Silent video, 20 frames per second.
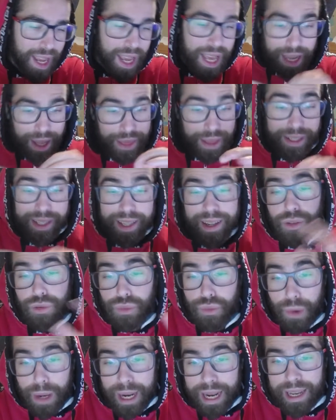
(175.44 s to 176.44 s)
The second
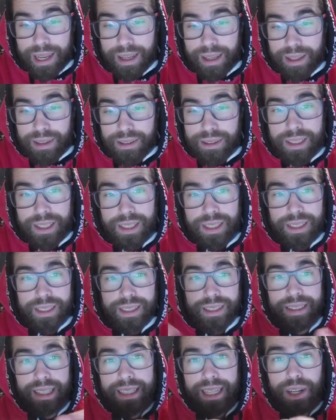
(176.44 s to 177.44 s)
way
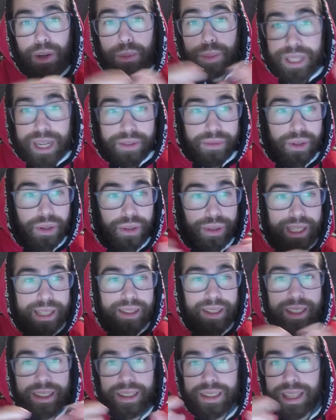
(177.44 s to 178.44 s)
that I observed on
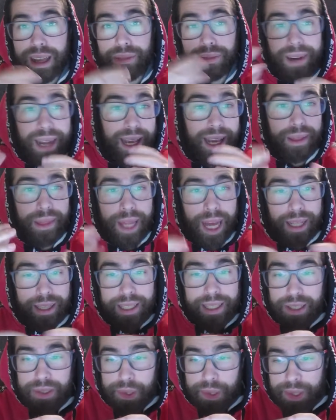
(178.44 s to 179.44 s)
Twitter and stuff like that
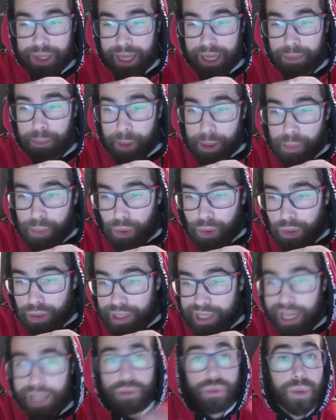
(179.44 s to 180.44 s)
is that people
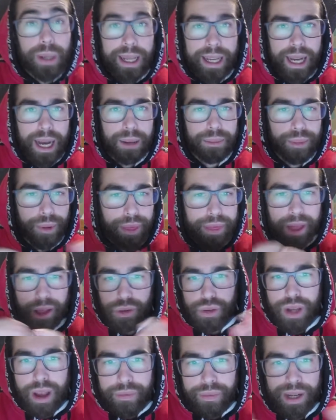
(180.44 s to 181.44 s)
just wake up without
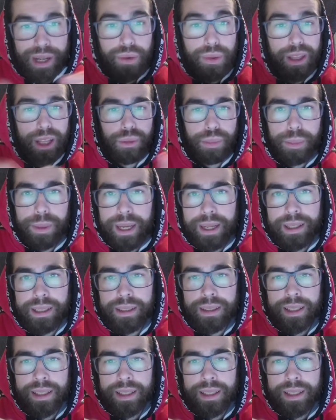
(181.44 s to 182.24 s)
suffering, without pain,